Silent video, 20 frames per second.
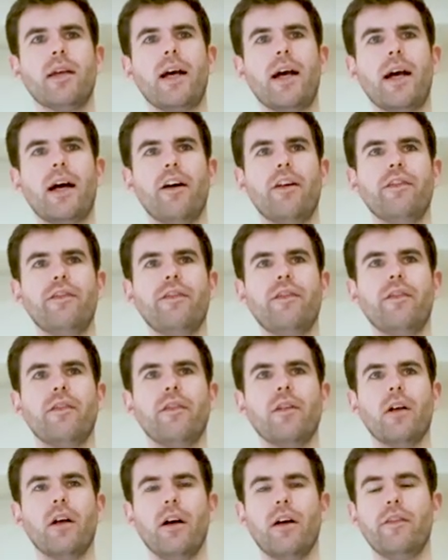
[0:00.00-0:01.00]
have
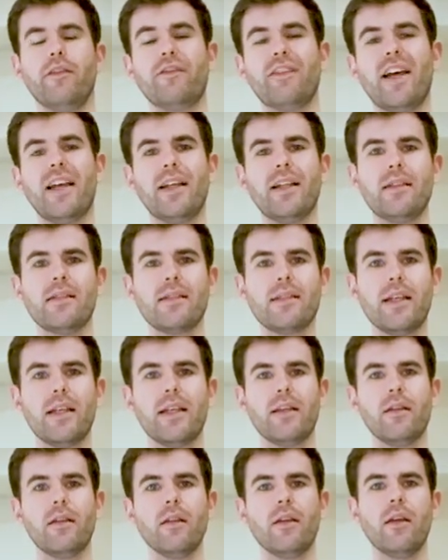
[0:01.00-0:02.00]
uh, veins
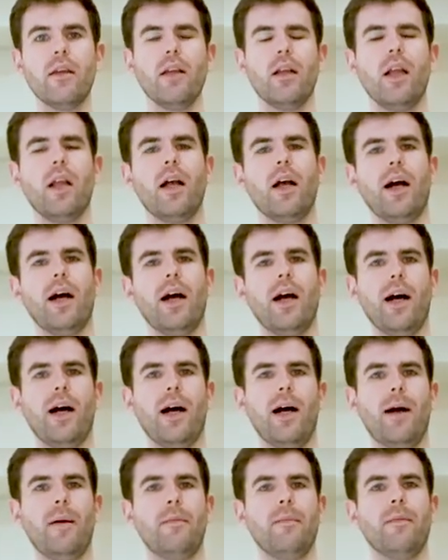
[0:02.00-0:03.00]
in,
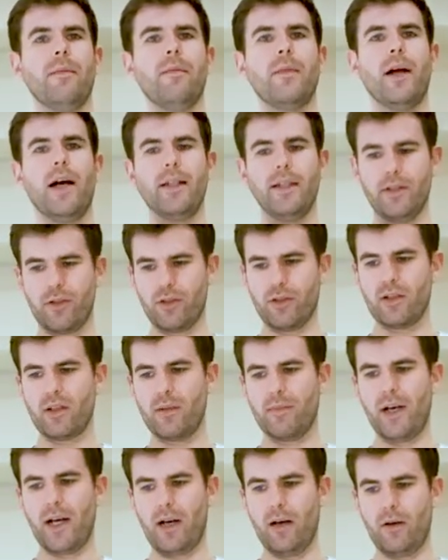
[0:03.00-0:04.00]
um, and it's just
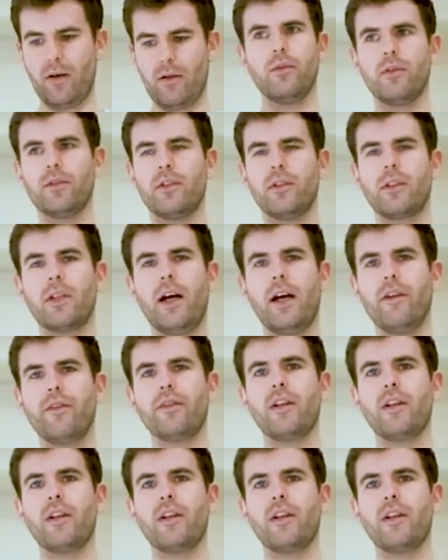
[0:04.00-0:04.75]
about the kind of